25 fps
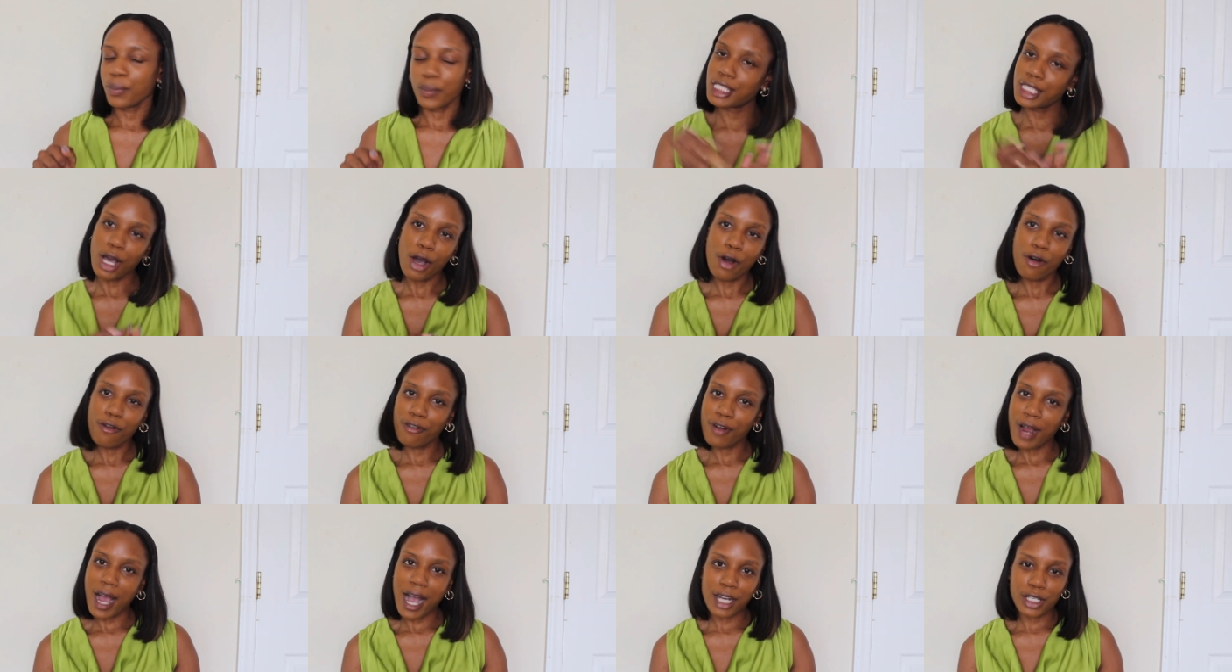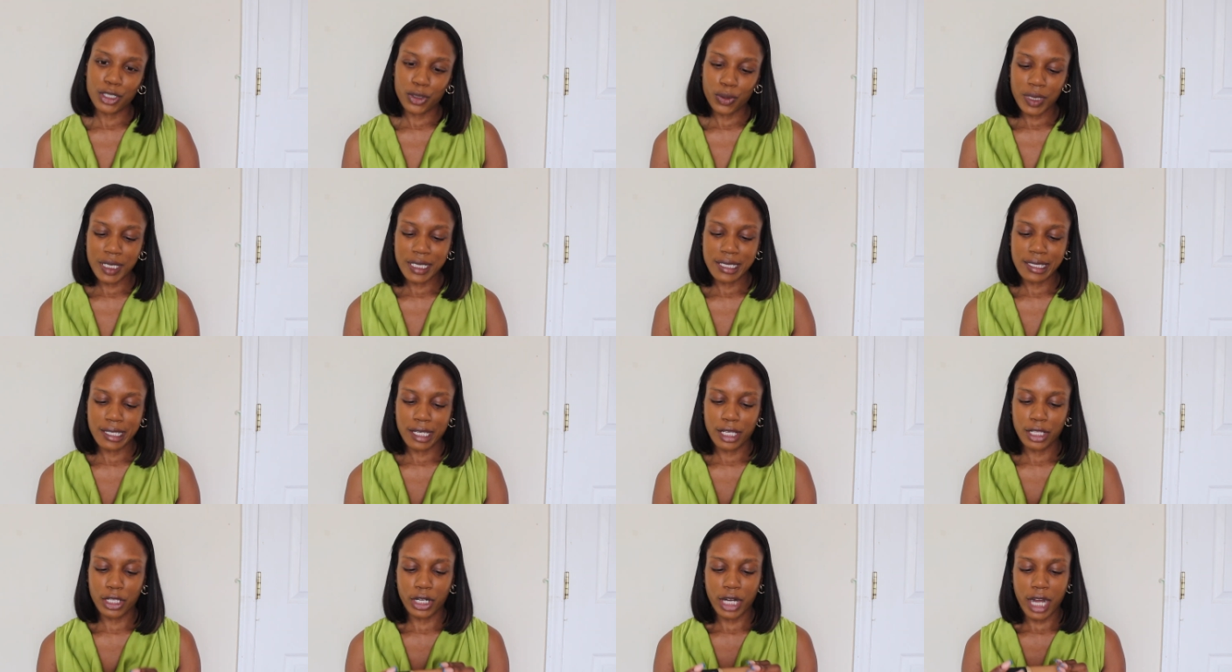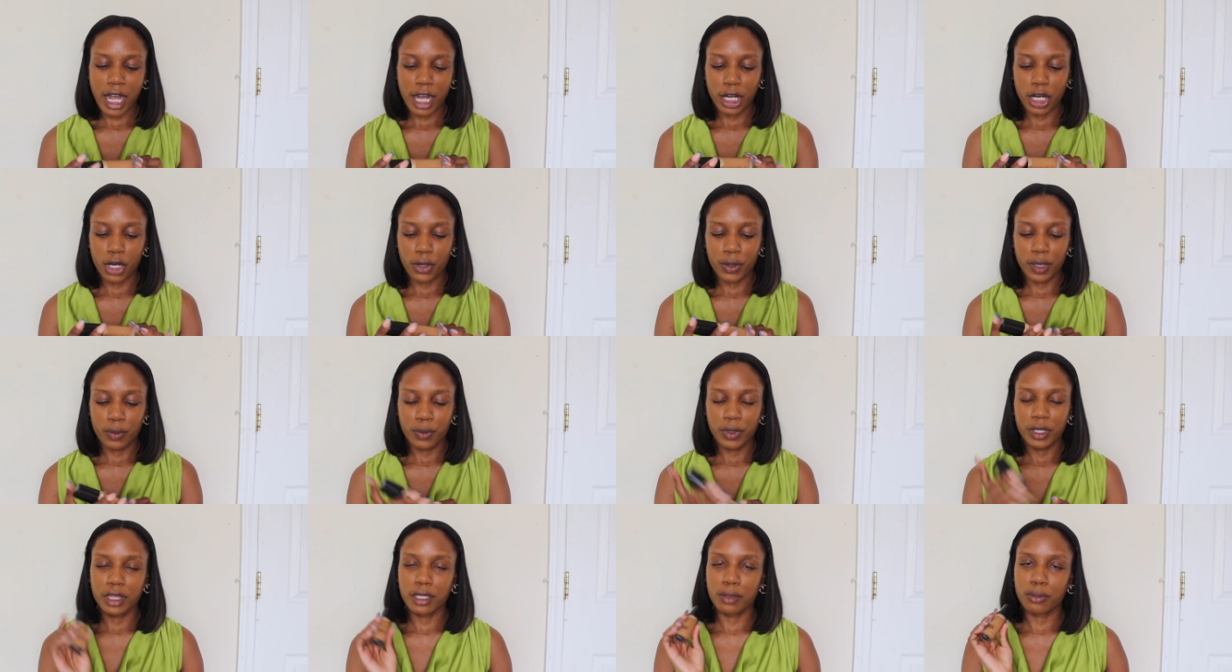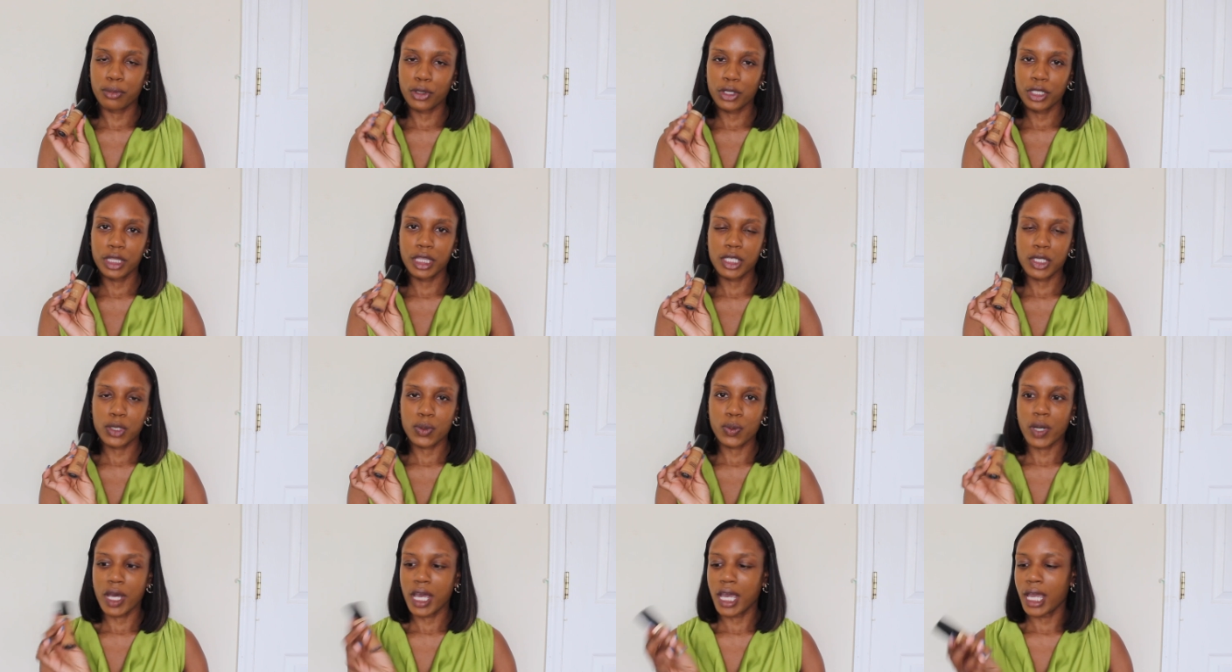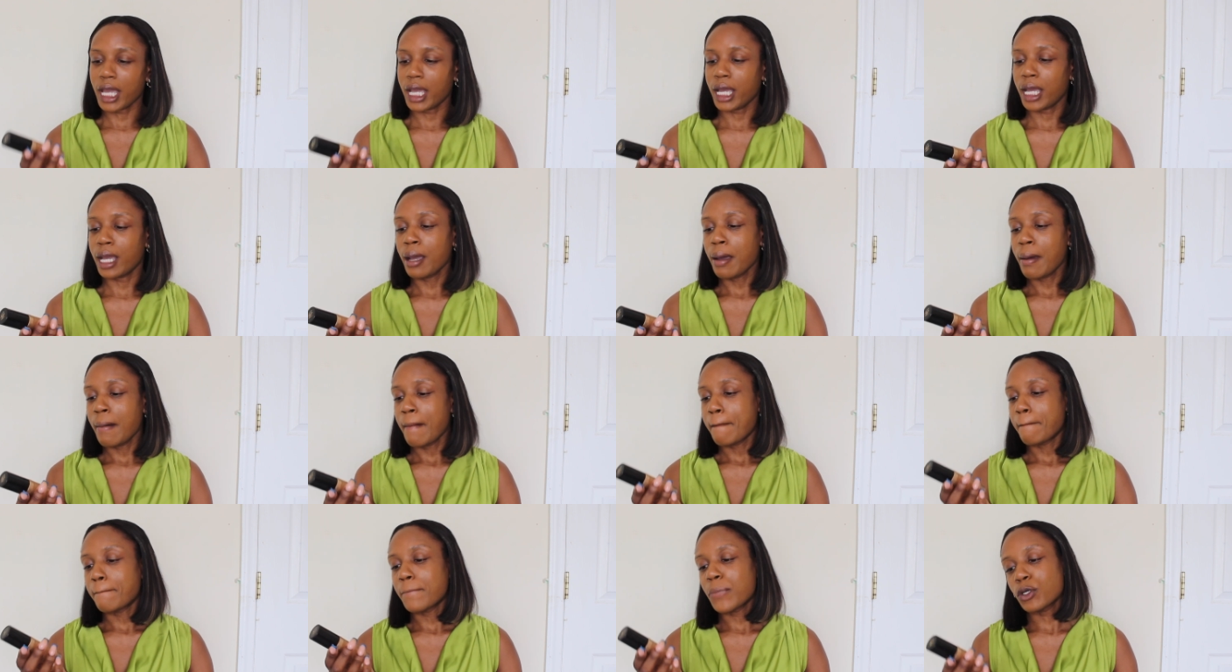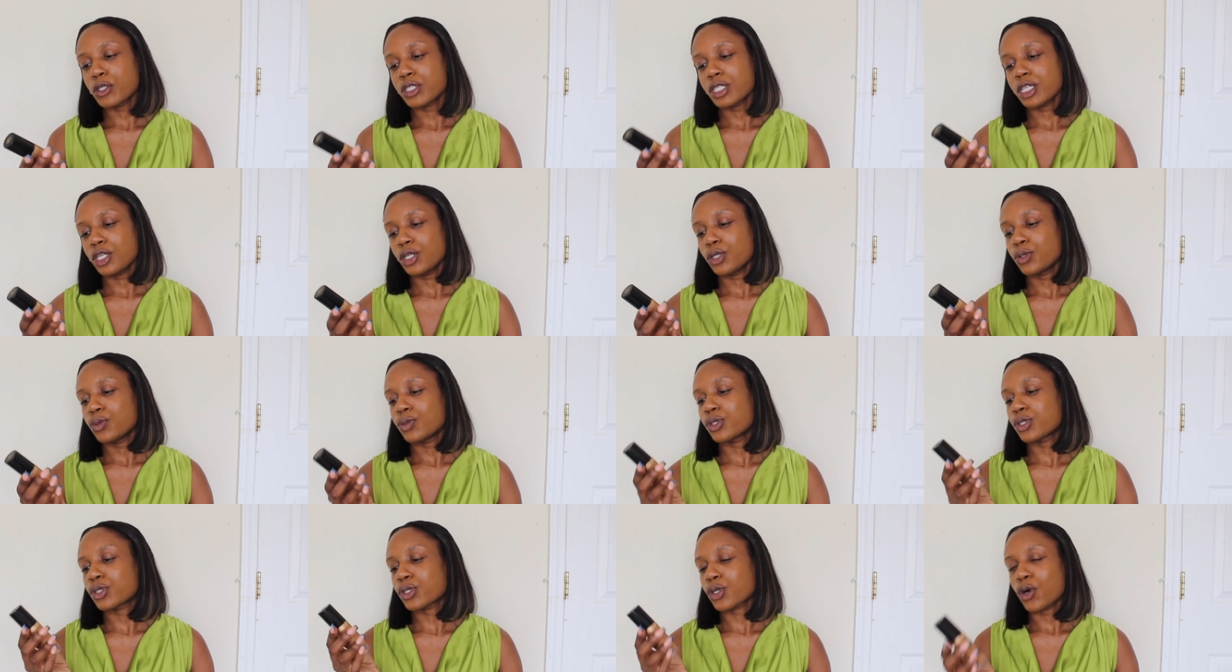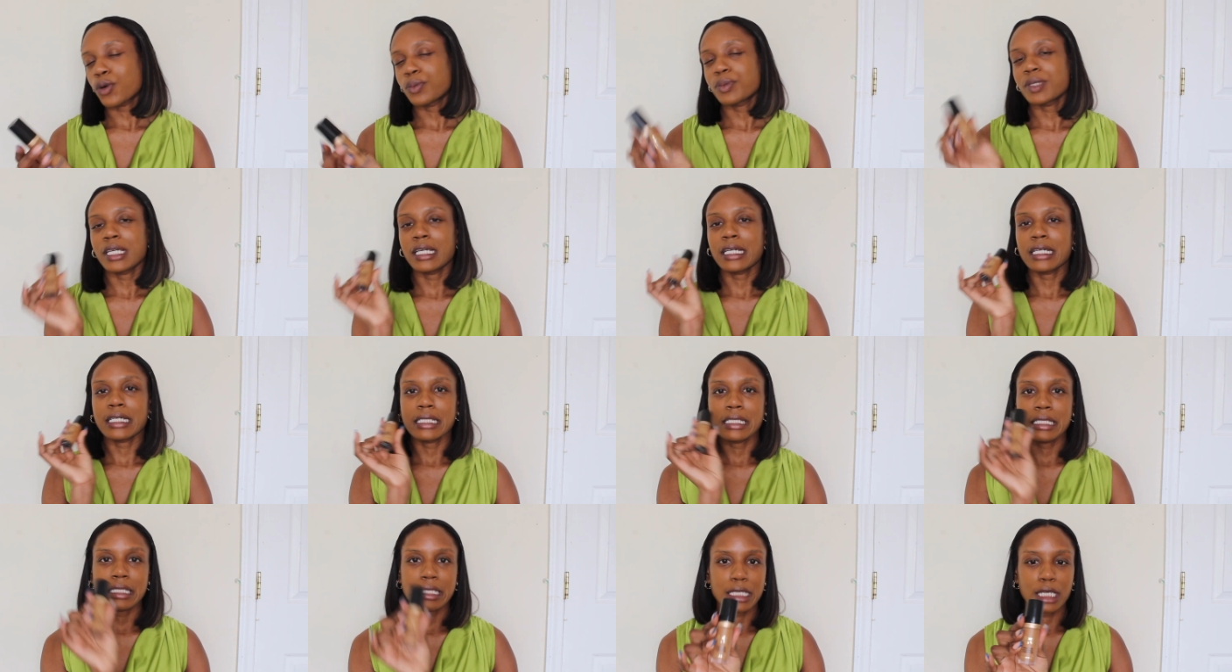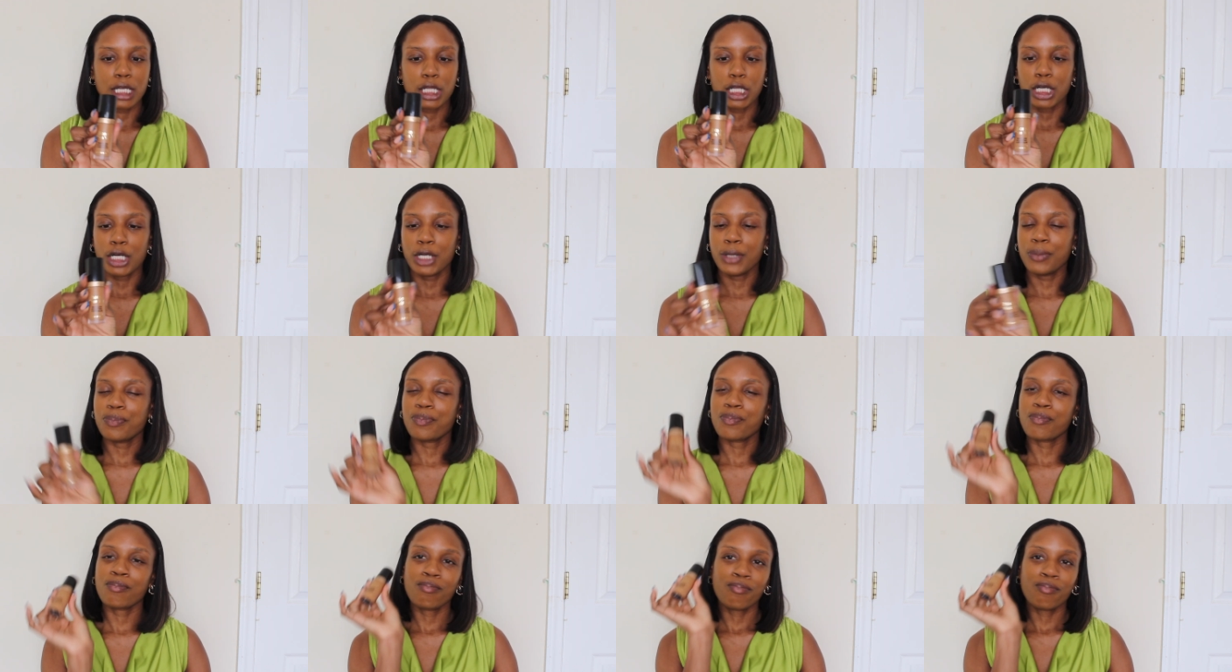So for actual concealer, I go in with the Born This Way Multi-Use Sculpting Concealer.